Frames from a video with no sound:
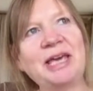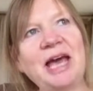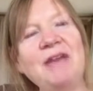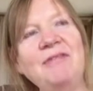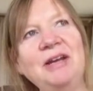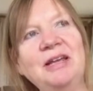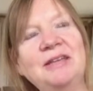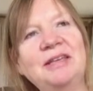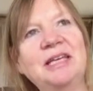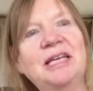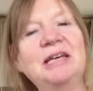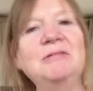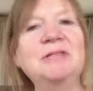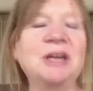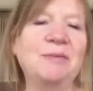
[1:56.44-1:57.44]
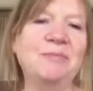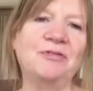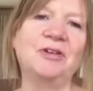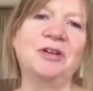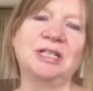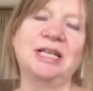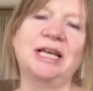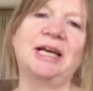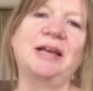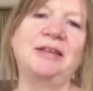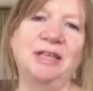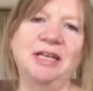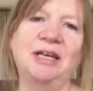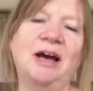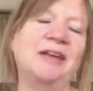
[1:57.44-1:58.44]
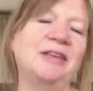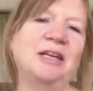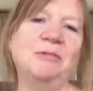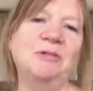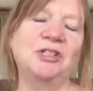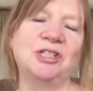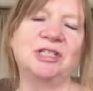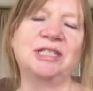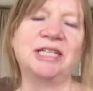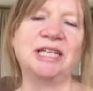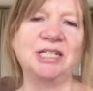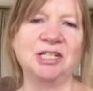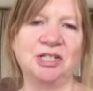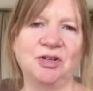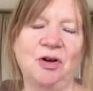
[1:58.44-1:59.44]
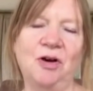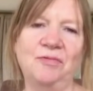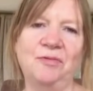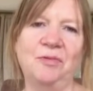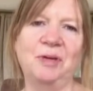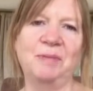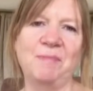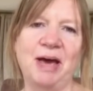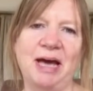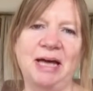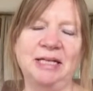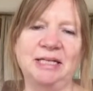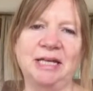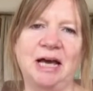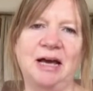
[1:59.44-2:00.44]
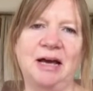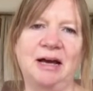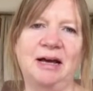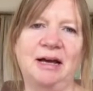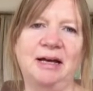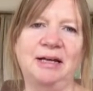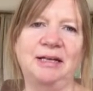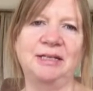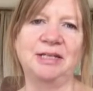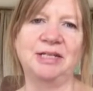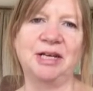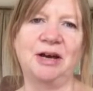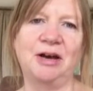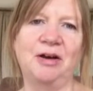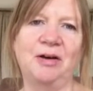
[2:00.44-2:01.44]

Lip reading: Kevin, I think he was up for it. Like, I think we just hit it off when we met, and